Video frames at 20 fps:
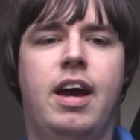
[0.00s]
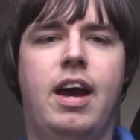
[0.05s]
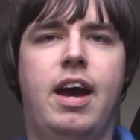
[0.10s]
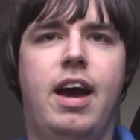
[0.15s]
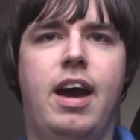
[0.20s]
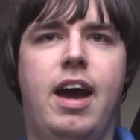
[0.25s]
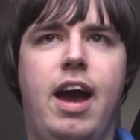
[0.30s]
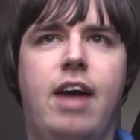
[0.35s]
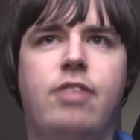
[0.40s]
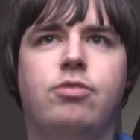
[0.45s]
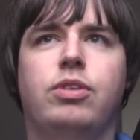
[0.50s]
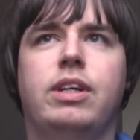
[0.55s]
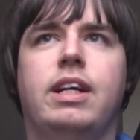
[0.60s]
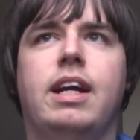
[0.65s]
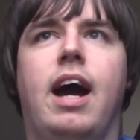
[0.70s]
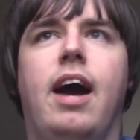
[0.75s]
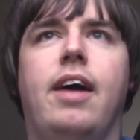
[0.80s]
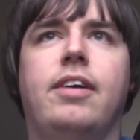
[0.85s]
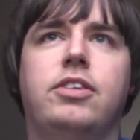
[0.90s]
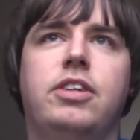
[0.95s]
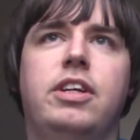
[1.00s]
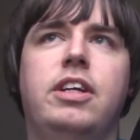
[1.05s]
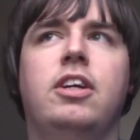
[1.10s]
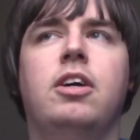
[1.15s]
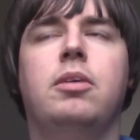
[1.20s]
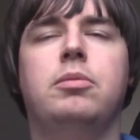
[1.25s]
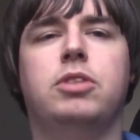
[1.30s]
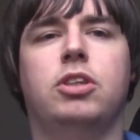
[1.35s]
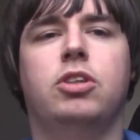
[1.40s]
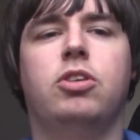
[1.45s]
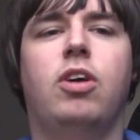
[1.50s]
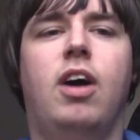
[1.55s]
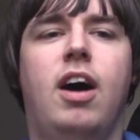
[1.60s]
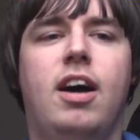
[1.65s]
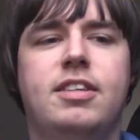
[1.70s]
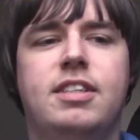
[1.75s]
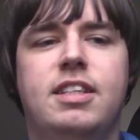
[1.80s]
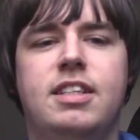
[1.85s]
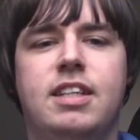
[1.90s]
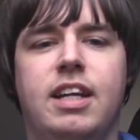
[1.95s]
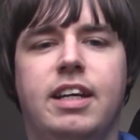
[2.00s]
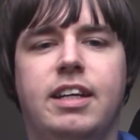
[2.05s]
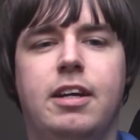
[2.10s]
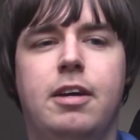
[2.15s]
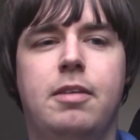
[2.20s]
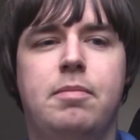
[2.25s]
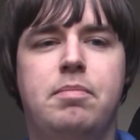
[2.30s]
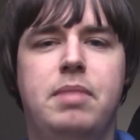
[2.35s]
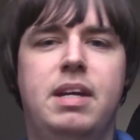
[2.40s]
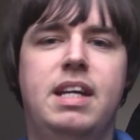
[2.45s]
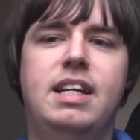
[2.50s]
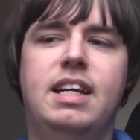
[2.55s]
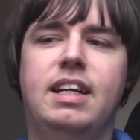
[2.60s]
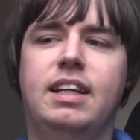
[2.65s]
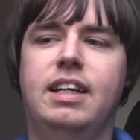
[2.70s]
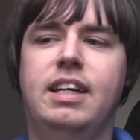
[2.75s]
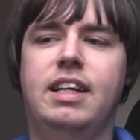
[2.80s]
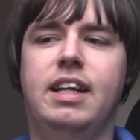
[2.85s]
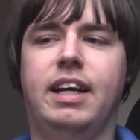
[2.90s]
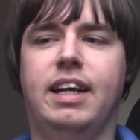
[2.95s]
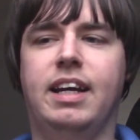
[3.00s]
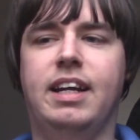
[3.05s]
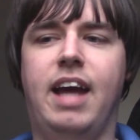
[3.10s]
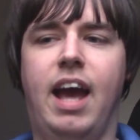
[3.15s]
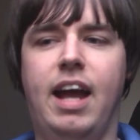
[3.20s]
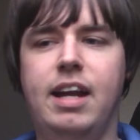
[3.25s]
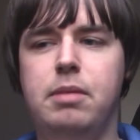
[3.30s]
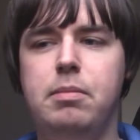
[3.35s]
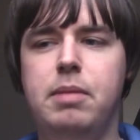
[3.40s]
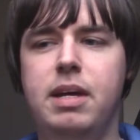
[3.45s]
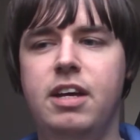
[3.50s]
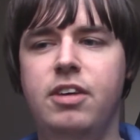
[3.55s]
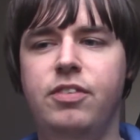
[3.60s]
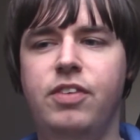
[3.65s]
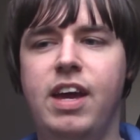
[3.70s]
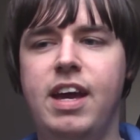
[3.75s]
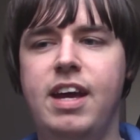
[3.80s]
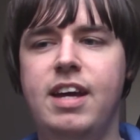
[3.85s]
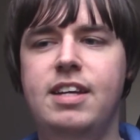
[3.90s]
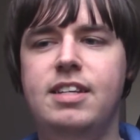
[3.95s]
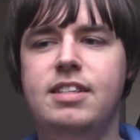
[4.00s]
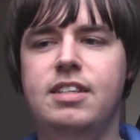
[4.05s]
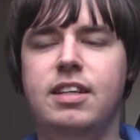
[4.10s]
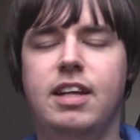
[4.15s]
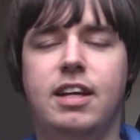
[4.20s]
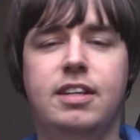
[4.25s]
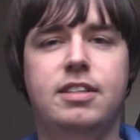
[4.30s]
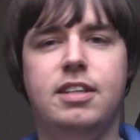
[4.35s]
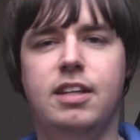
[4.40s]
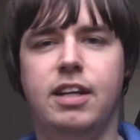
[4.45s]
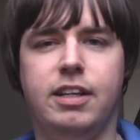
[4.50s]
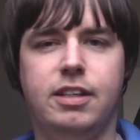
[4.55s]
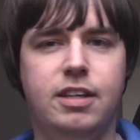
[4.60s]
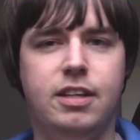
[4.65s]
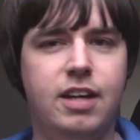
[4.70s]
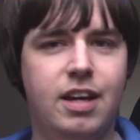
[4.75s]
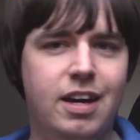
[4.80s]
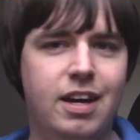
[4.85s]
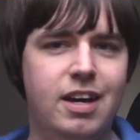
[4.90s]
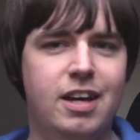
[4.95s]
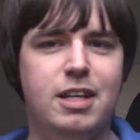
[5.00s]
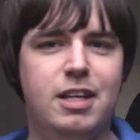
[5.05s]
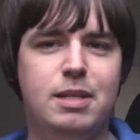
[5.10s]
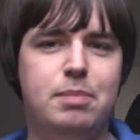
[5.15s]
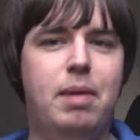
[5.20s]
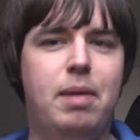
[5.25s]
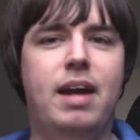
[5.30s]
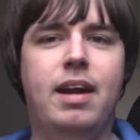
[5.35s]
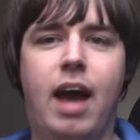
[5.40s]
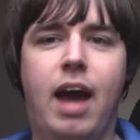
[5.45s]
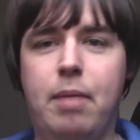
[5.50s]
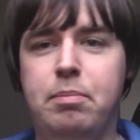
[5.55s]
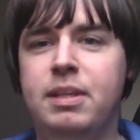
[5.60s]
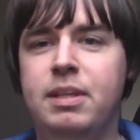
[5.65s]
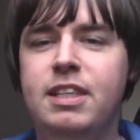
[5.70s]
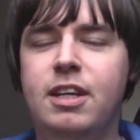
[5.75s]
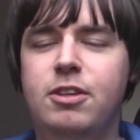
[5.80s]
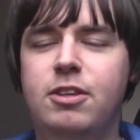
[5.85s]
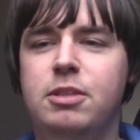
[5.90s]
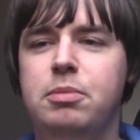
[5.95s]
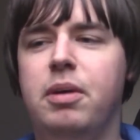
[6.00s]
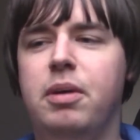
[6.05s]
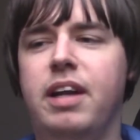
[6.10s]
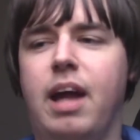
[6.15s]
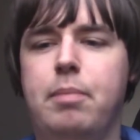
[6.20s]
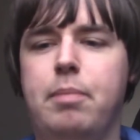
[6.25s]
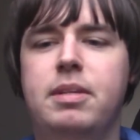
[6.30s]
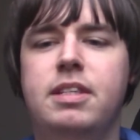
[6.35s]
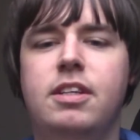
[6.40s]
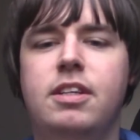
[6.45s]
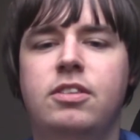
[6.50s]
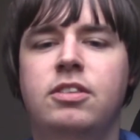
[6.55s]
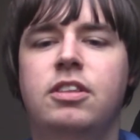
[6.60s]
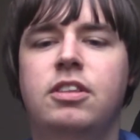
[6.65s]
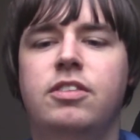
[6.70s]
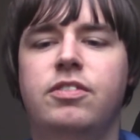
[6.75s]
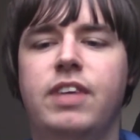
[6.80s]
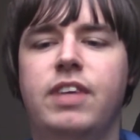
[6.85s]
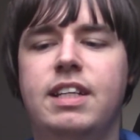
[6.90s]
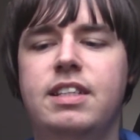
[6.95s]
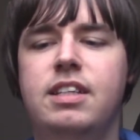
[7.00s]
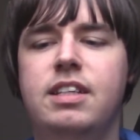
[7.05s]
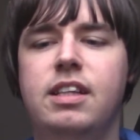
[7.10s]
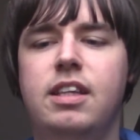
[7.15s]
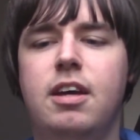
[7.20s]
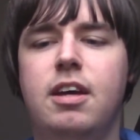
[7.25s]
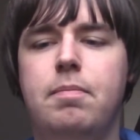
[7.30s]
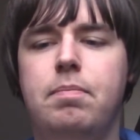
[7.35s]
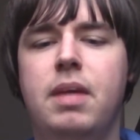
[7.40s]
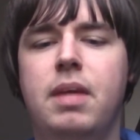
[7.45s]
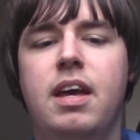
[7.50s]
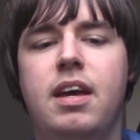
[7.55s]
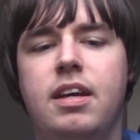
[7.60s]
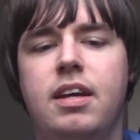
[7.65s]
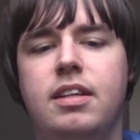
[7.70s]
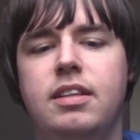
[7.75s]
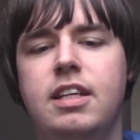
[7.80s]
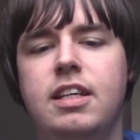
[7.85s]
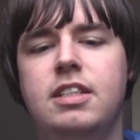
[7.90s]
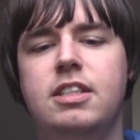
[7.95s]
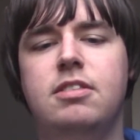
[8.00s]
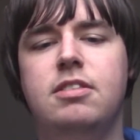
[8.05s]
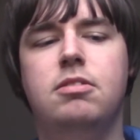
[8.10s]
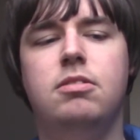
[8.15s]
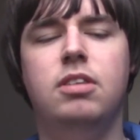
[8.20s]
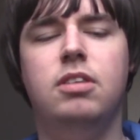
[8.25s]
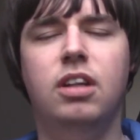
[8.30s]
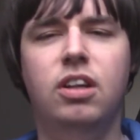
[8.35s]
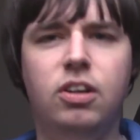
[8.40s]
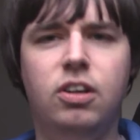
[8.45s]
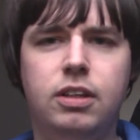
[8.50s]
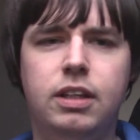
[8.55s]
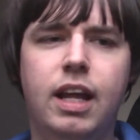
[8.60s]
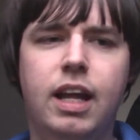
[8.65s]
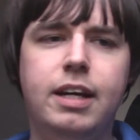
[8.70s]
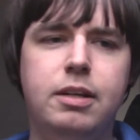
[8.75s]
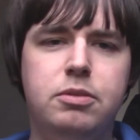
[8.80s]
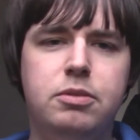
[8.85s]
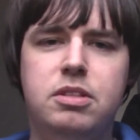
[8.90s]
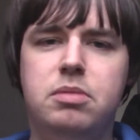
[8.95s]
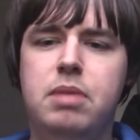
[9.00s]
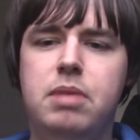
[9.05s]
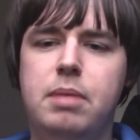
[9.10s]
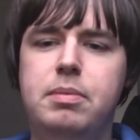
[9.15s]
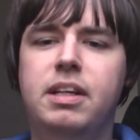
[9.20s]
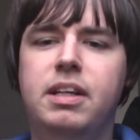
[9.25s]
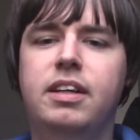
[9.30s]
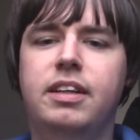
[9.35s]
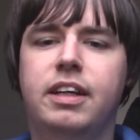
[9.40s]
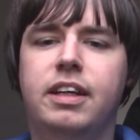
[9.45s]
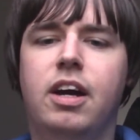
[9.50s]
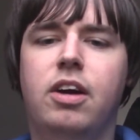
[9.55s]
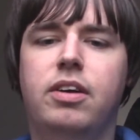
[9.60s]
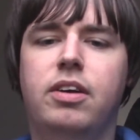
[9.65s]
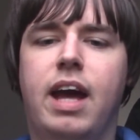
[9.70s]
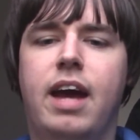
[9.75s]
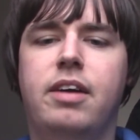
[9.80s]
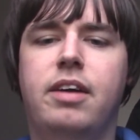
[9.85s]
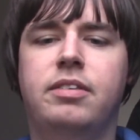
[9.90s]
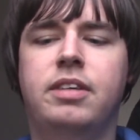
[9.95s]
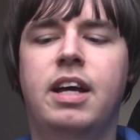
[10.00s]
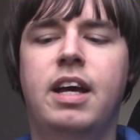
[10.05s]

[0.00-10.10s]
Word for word: every character he comes across is like immediately like an enemy of his and he has to like spend episodes upon episodes convincing them. This looked like it was maybe going to go down